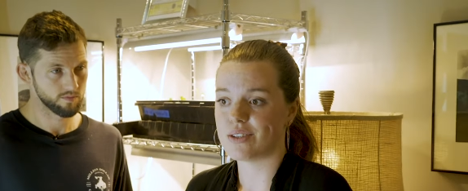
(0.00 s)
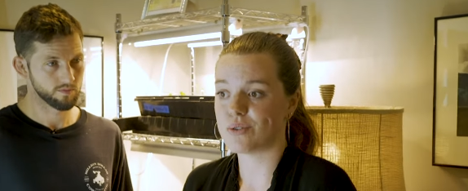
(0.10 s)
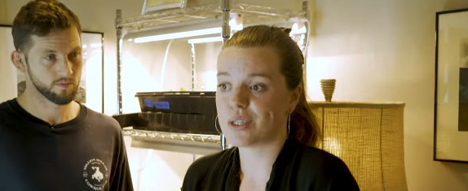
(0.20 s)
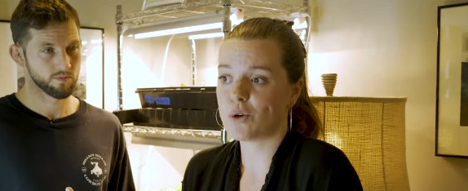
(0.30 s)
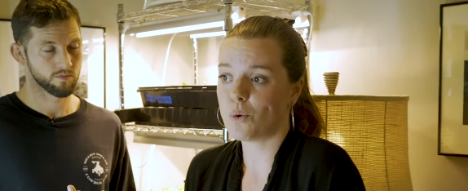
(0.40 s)
Speaker 1: So I
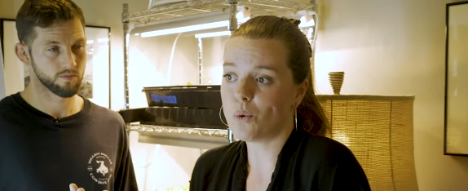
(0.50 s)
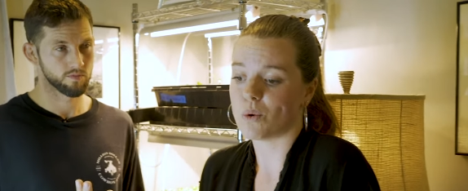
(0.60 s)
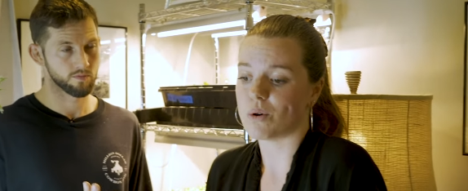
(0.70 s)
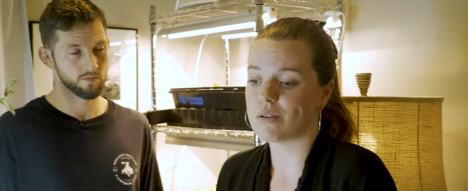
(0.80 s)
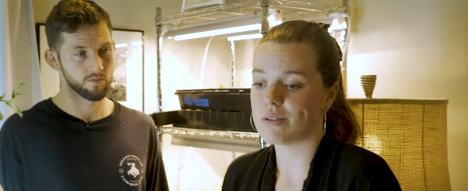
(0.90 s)
was like,
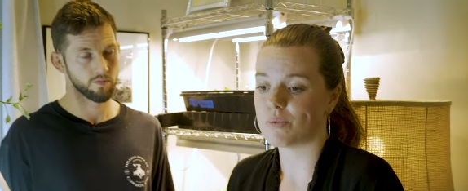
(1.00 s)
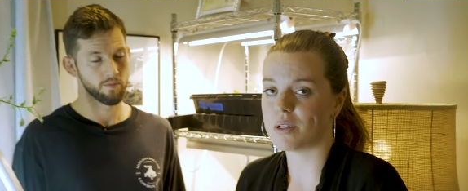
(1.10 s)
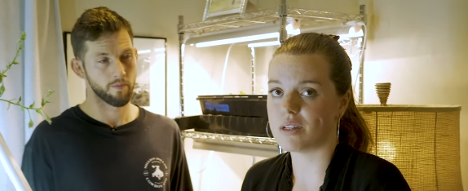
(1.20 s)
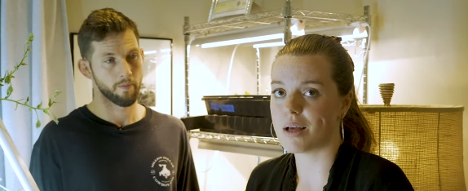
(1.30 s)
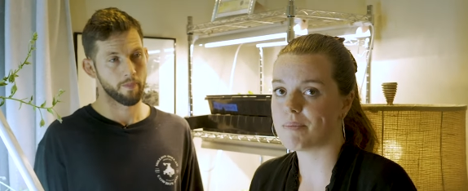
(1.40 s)
cool.
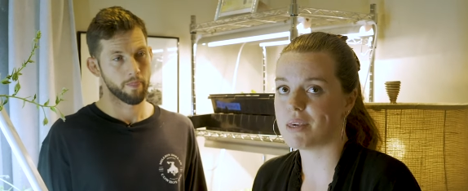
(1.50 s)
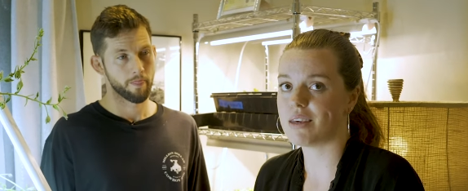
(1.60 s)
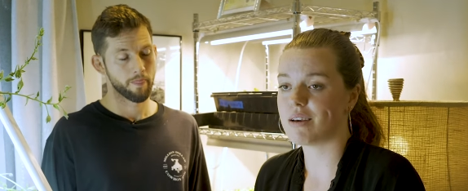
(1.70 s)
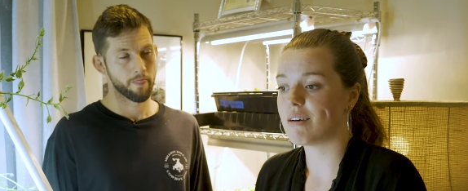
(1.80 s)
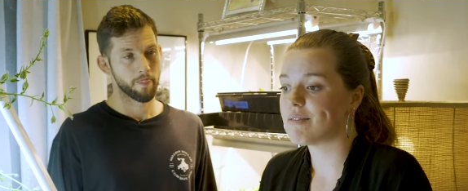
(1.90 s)
Well, let
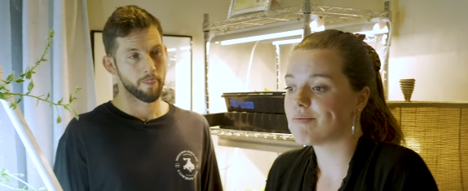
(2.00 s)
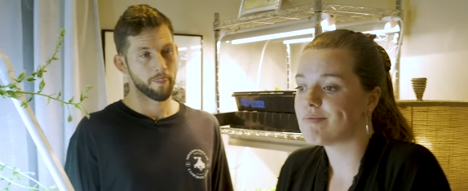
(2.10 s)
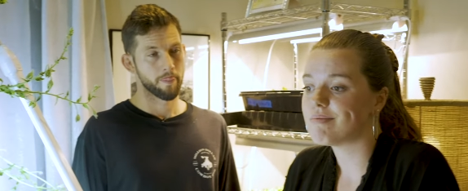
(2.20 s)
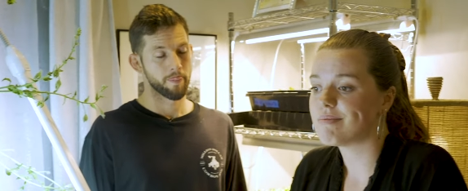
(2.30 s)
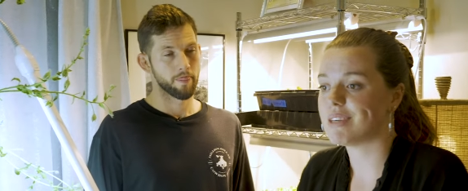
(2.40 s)
me
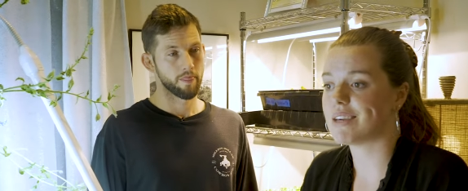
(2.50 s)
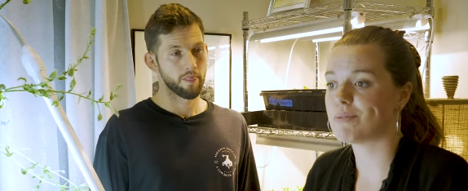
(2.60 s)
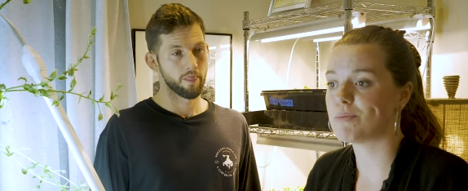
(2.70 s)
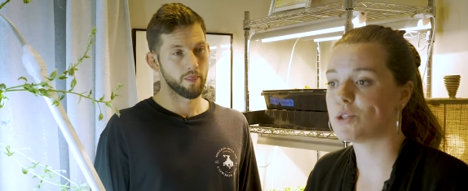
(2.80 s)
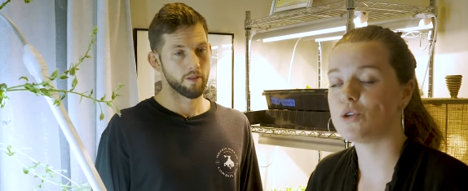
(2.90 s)
give
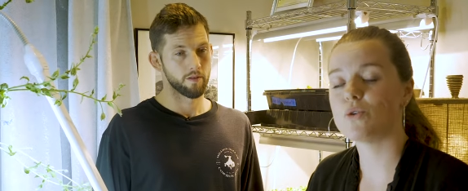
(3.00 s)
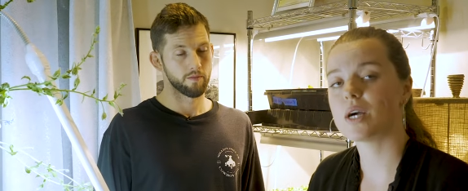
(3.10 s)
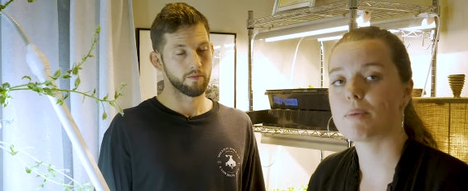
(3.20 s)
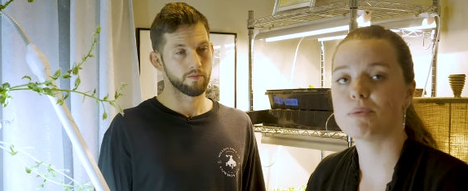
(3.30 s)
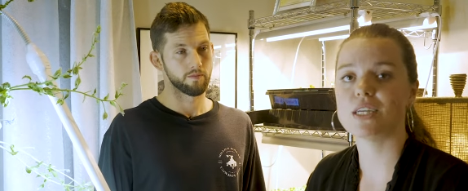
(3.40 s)
them to you a
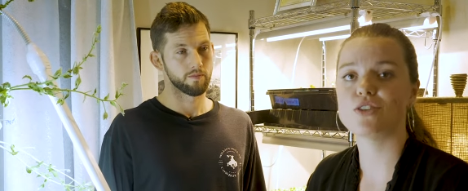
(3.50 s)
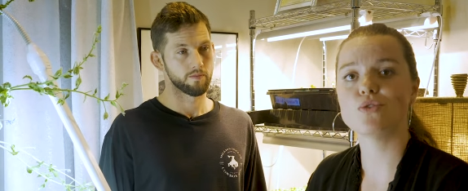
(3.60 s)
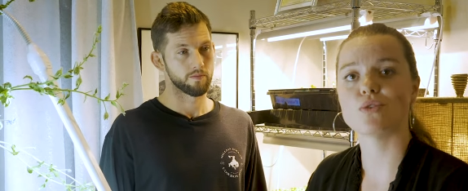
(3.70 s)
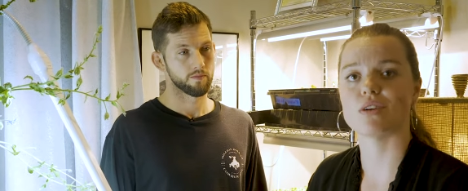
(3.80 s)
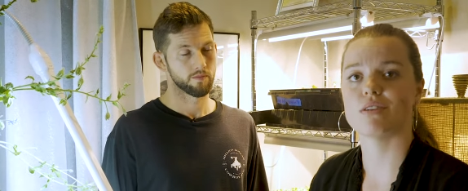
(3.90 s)
couple days
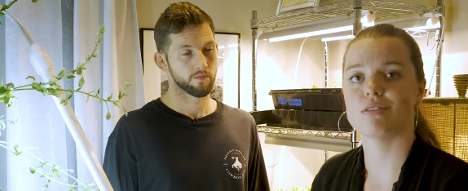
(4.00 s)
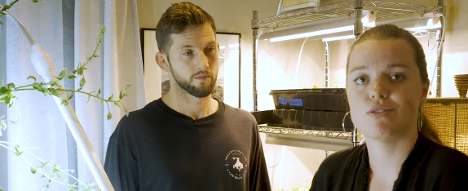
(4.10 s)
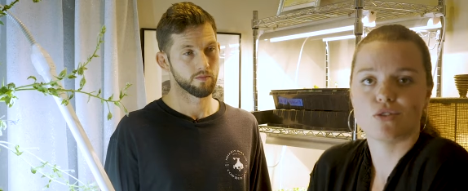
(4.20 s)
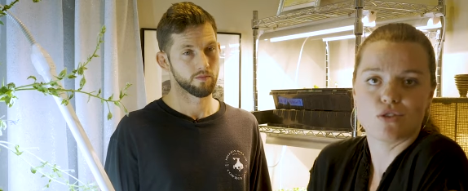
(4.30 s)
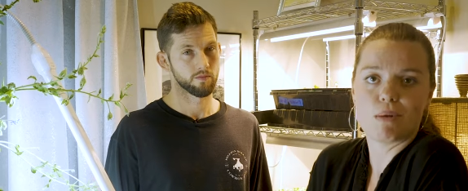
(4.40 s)
sooner,
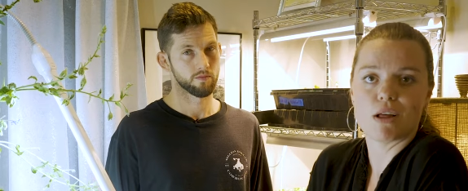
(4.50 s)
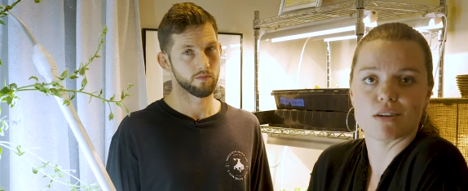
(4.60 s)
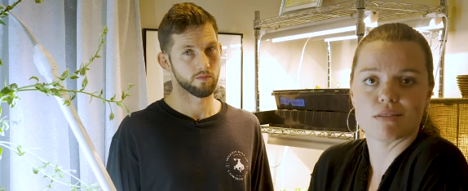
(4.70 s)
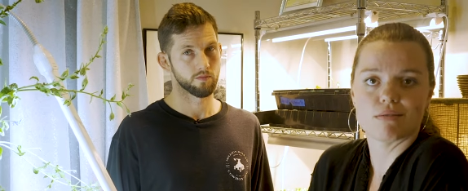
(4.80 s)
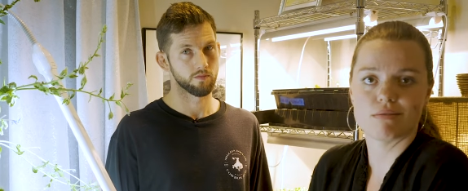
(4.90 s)
so they're smaller.
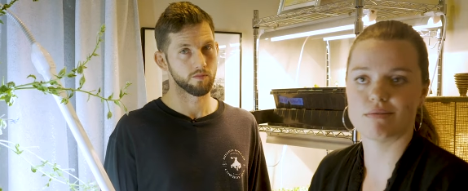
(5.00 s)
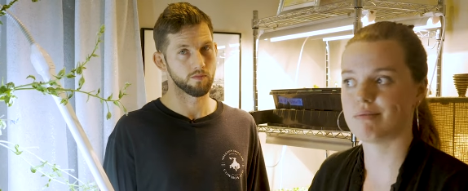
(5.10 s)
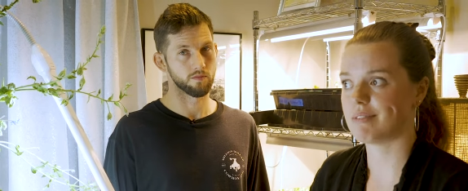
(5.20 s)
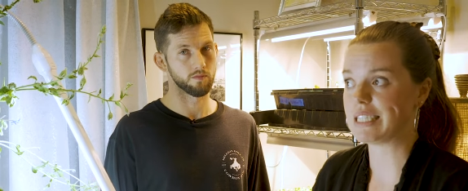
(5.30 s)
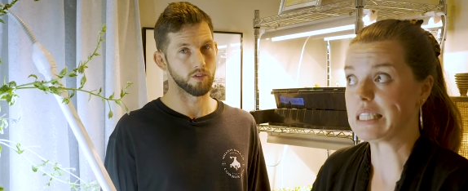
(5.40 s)

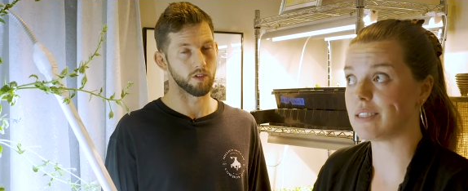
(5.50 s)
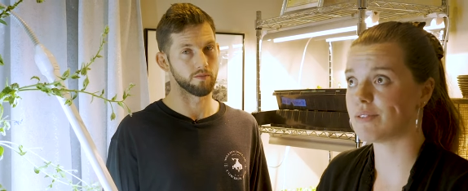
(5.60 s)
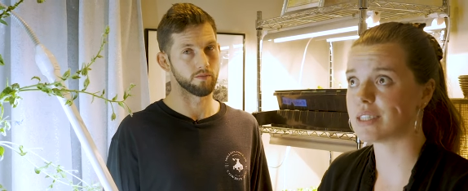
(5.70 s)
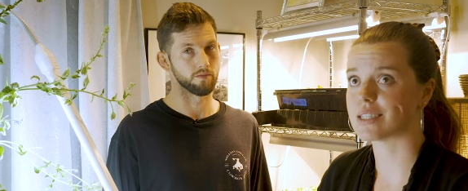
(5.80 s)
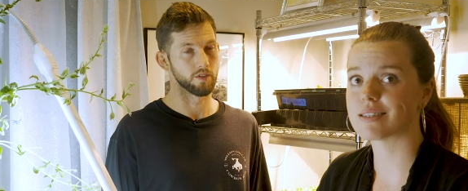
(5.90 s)
Okay. Easy yeah.
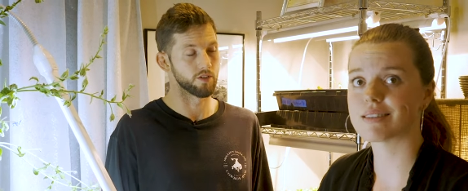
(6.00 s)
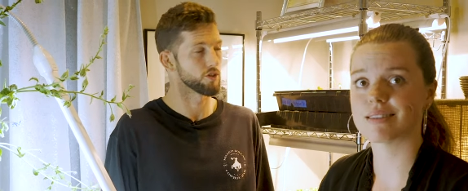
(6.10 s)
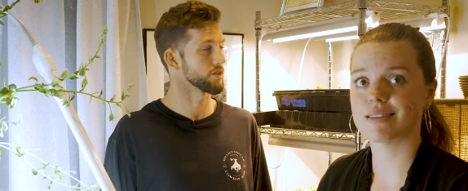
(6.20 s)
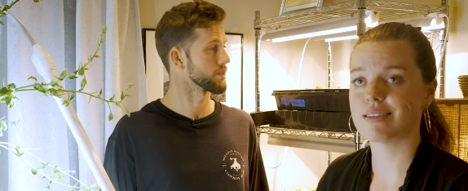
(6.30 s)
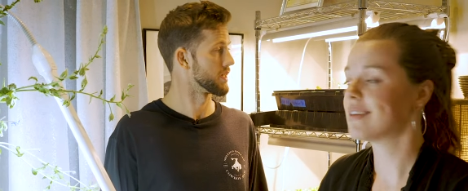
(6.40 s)
Fix.
Speaker 2: It's
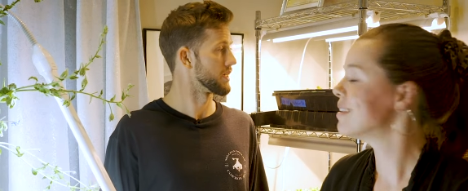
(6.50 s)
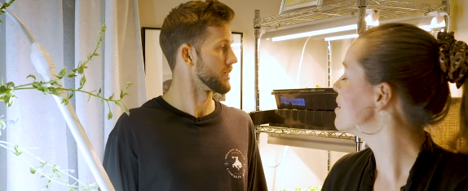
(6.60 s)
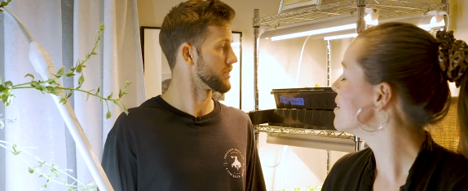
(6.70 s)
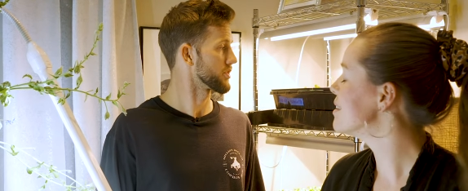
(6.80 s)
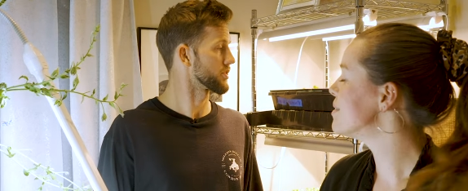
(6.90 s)
just
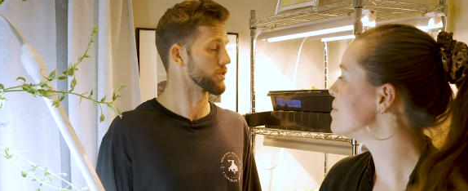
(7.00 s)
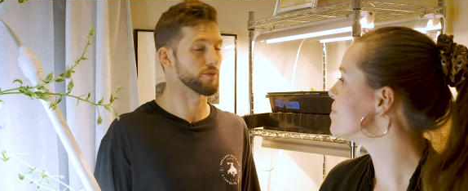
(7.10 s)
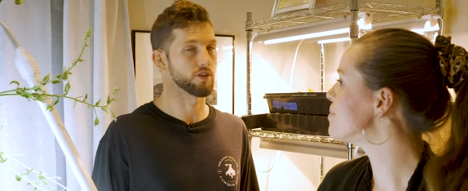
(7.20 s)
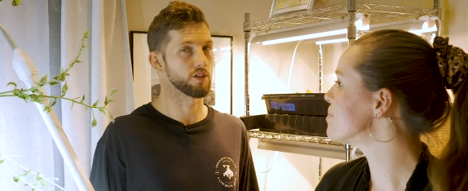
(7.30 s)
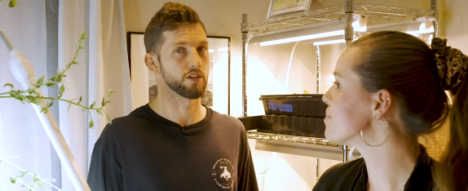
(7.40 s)
it's just
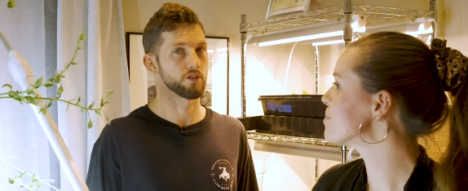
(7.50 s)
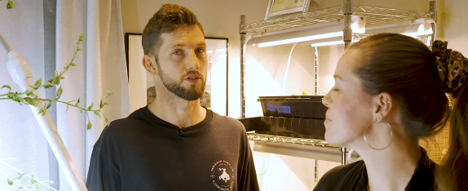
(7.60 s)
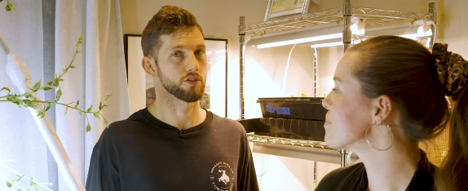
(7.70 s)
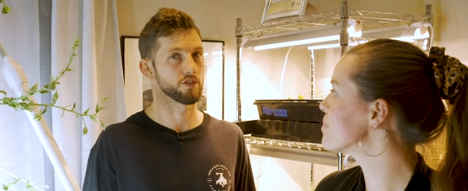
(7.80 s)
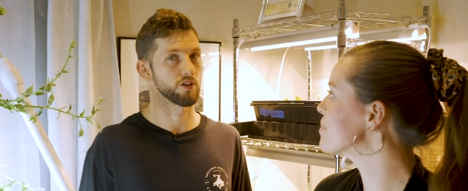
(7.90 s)
super clutch
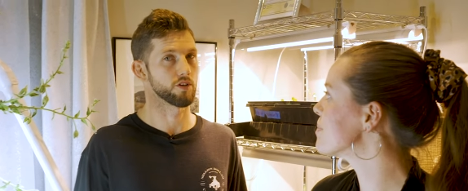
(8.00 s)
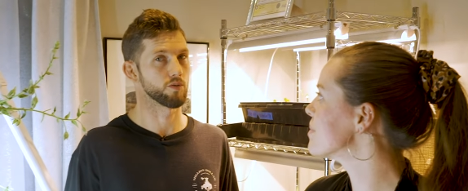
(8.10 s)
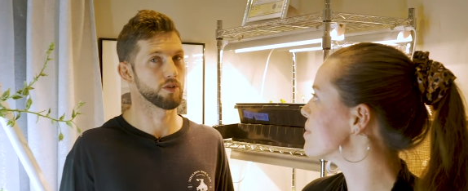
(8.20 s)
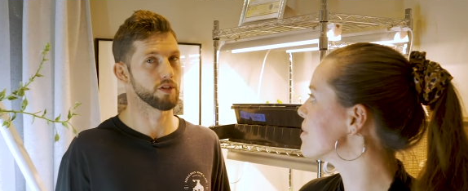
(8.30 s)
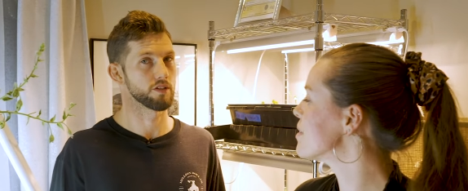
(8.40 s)
to start
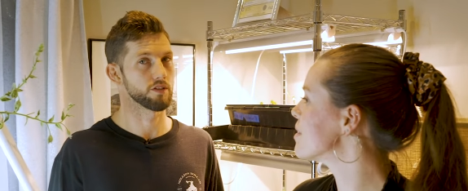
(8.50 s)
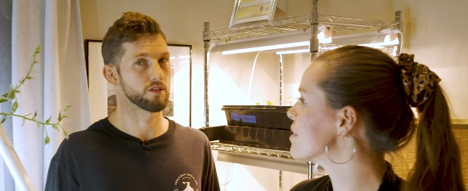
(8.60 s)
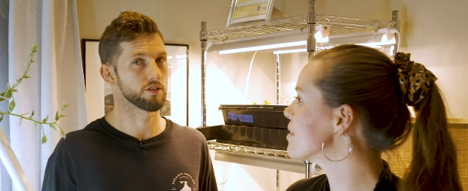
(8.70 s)
with